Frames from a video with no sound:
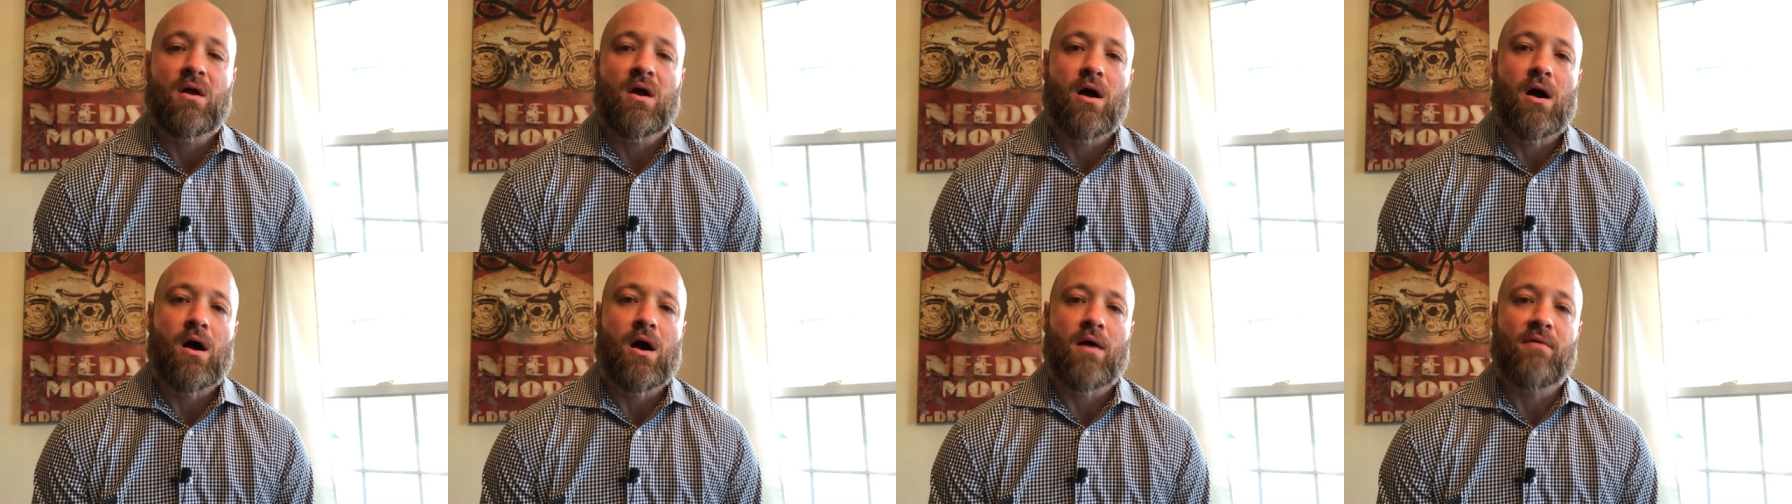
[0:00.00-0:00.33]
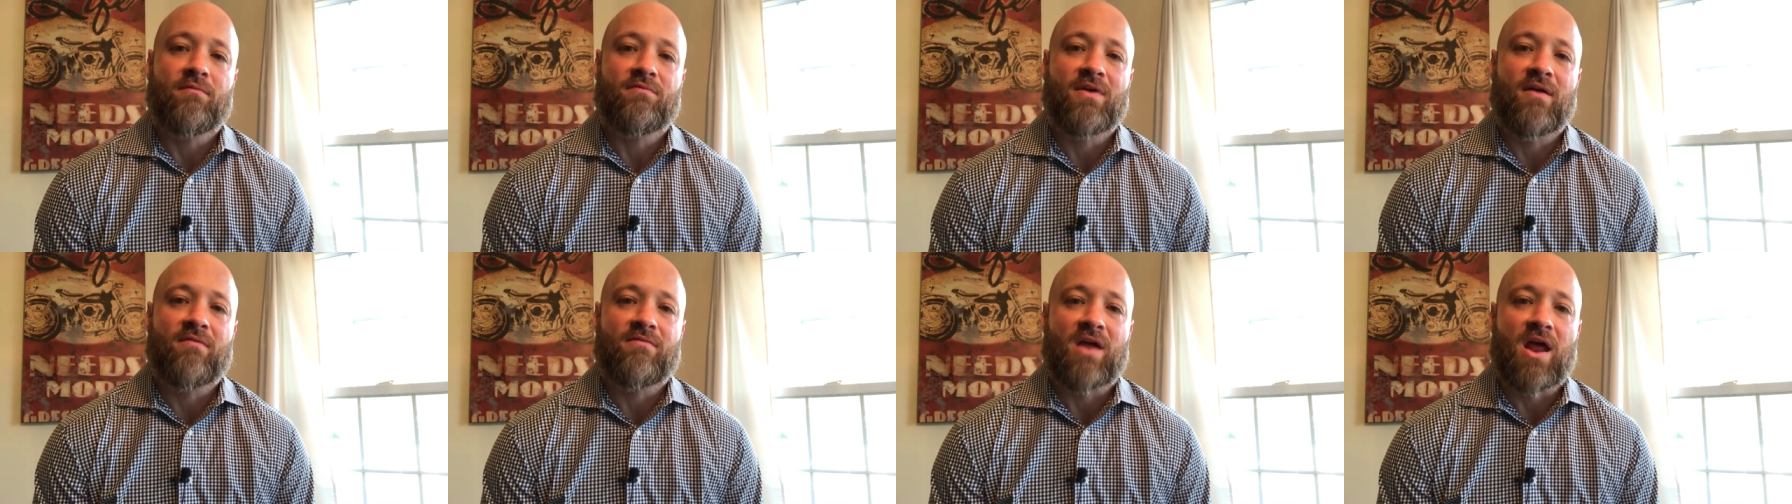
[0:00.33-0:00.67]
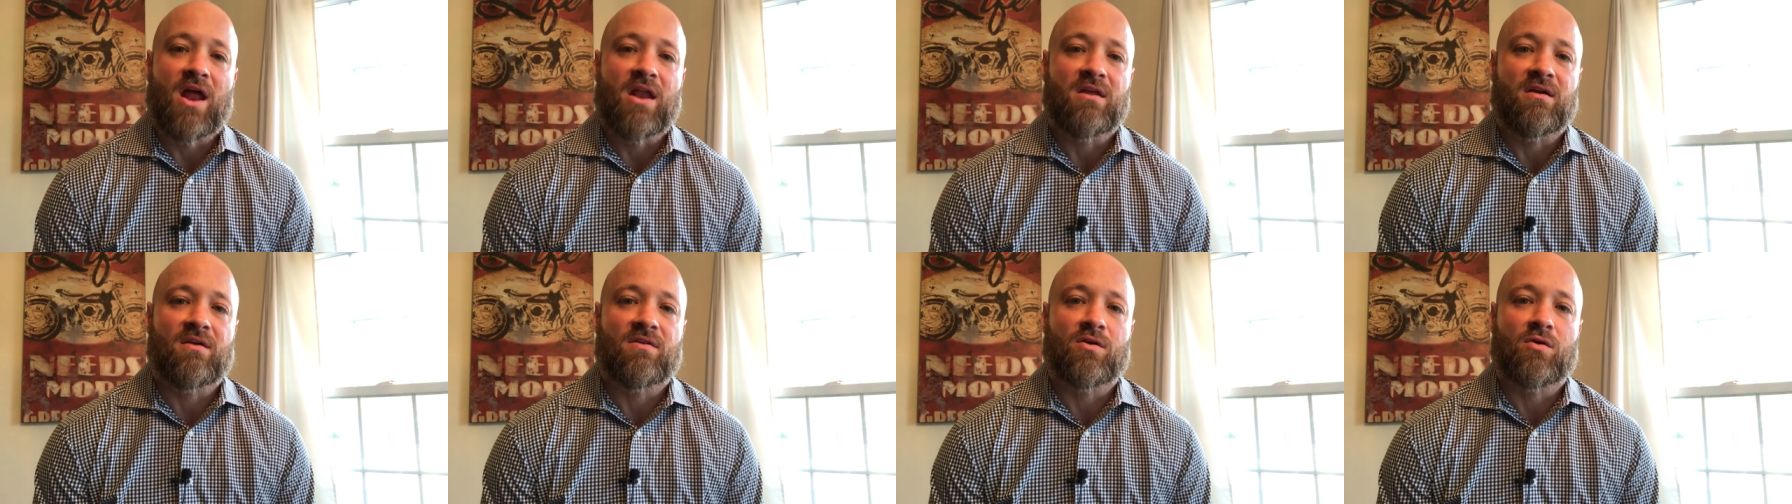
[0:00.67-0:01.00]
Uh, if you have
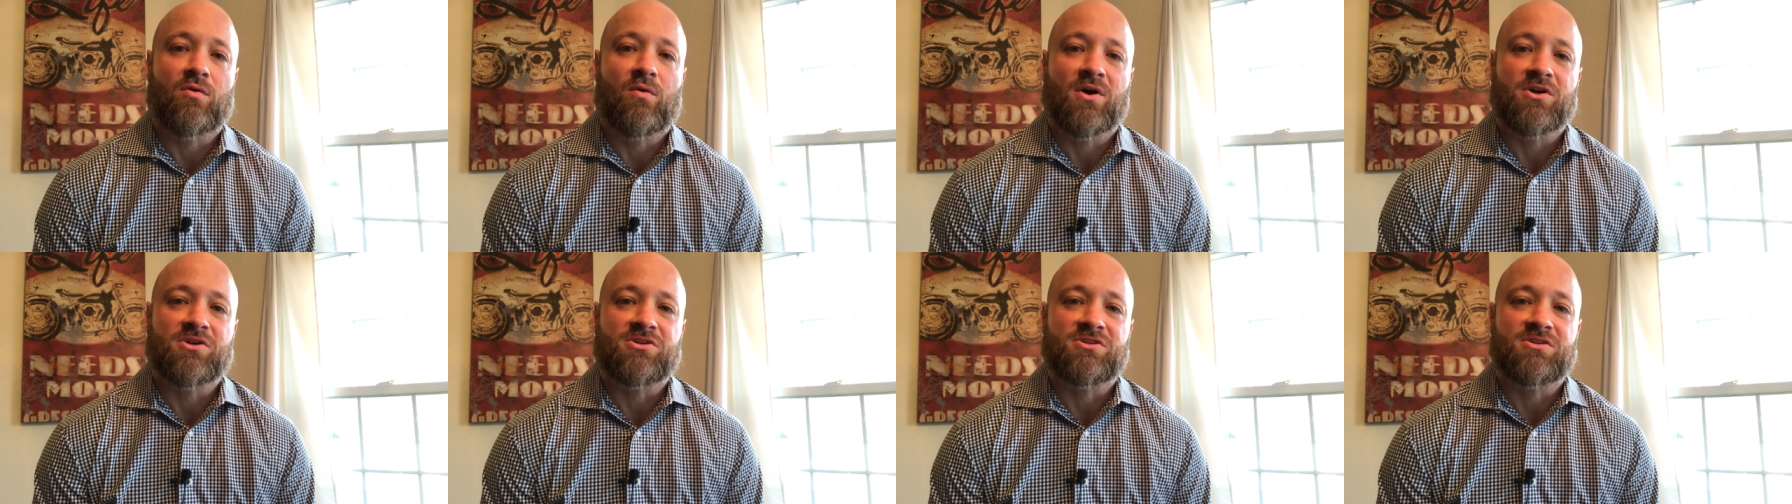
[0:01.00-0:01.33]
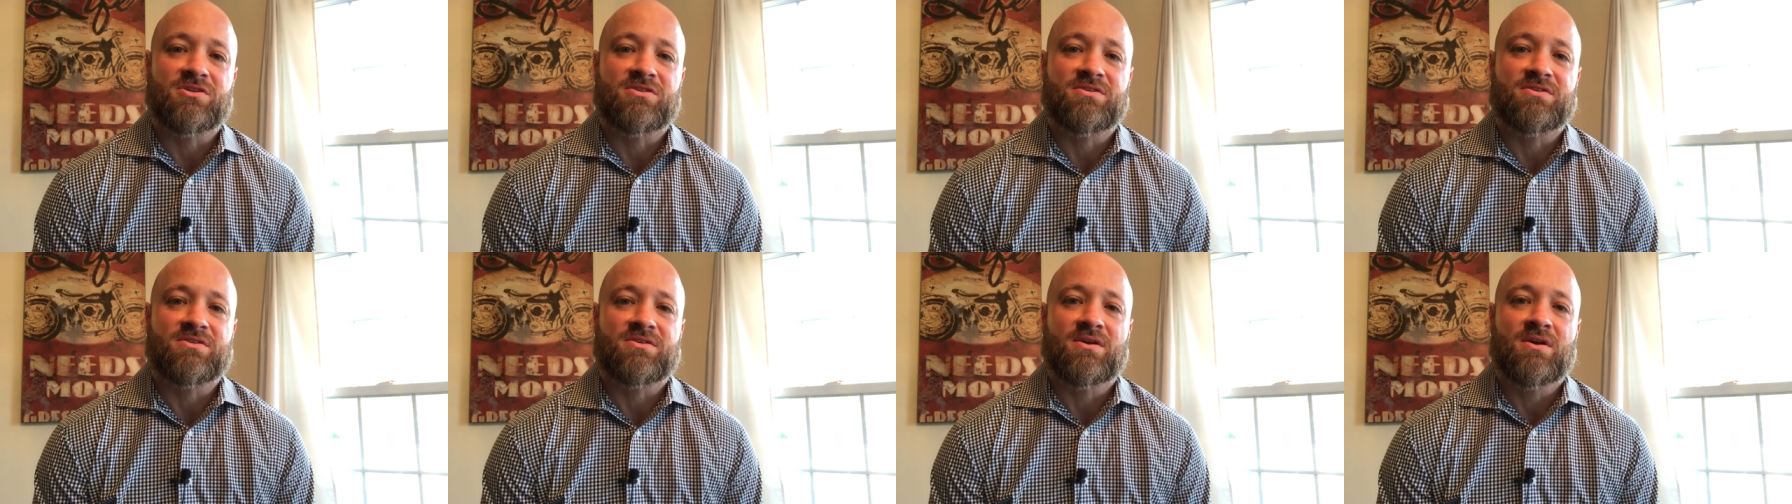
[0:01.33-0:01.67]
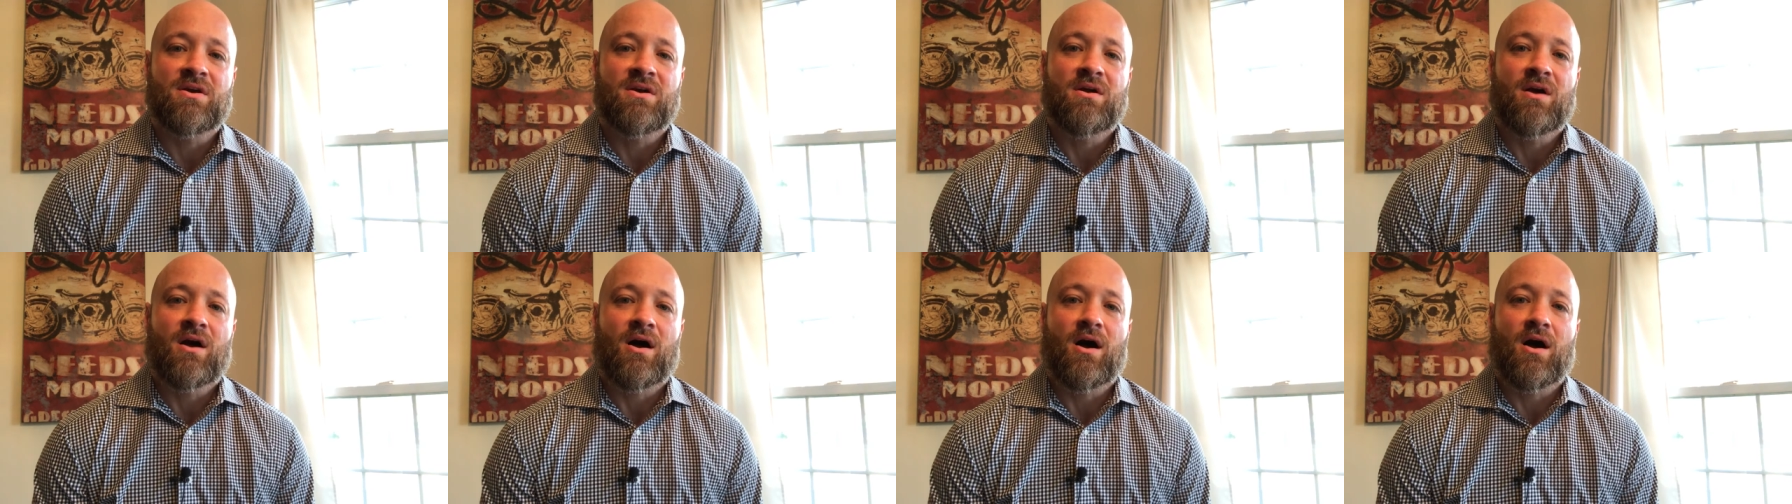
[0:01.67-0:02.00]
any other questions
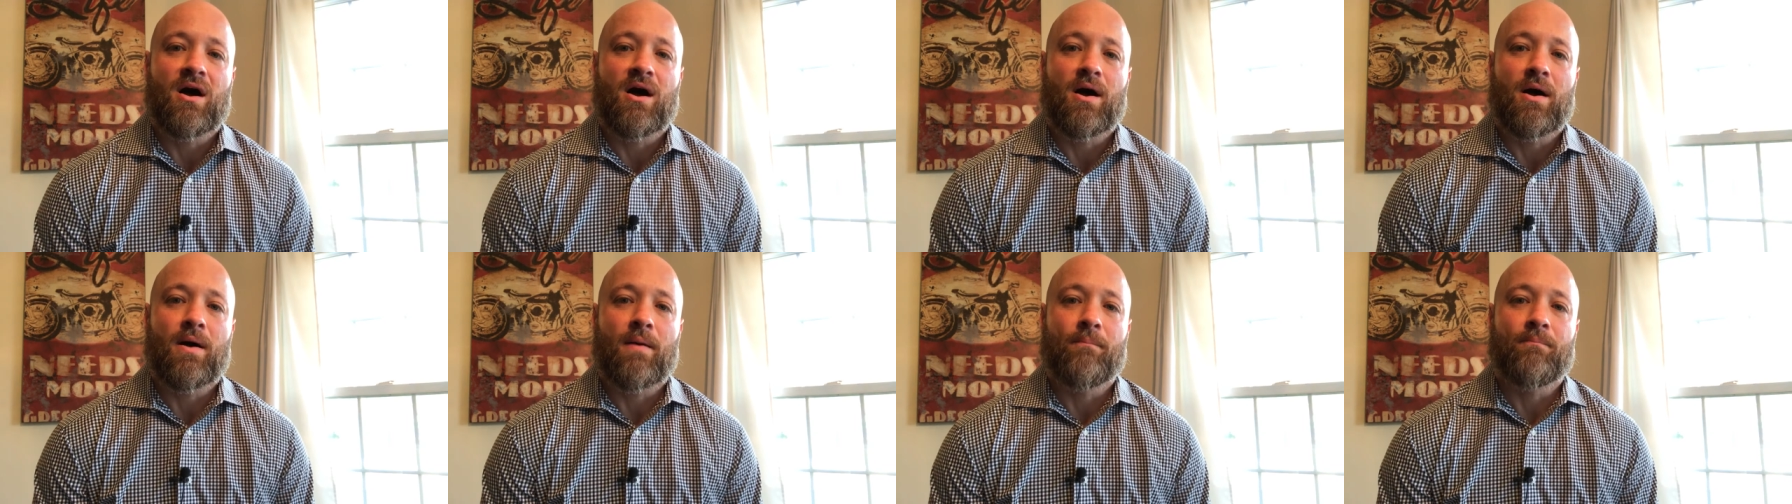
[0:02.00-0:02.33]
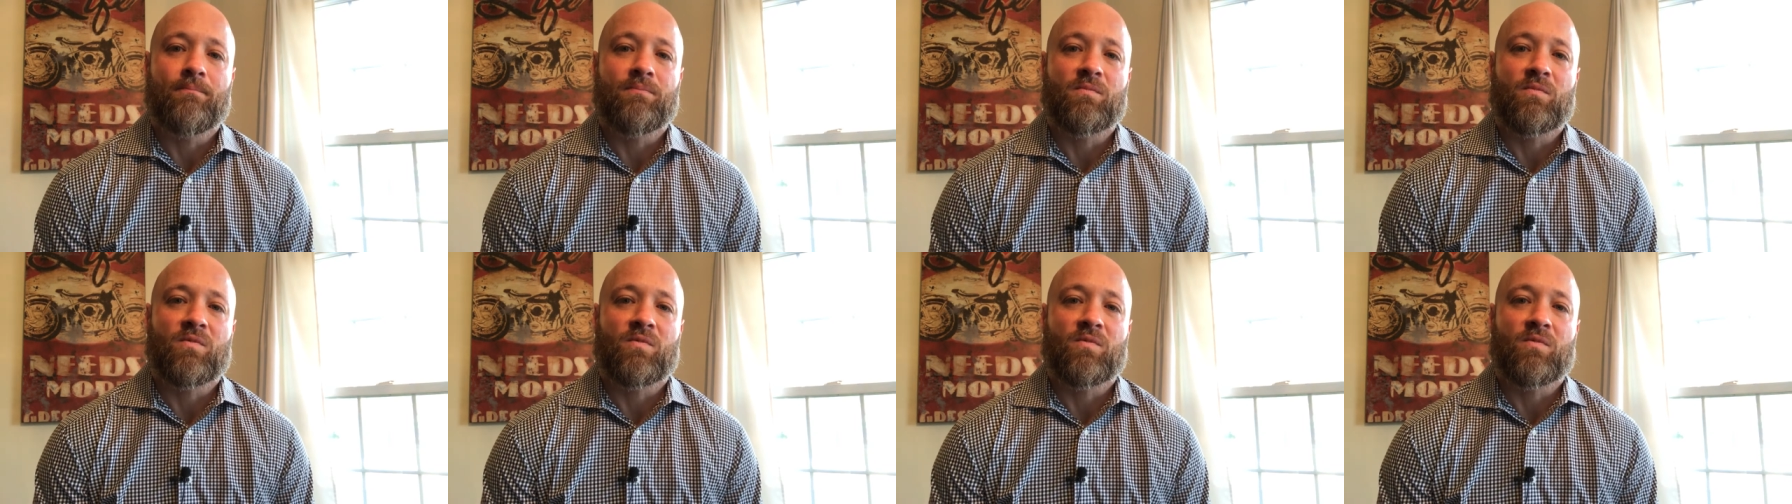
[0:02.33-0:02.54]
um,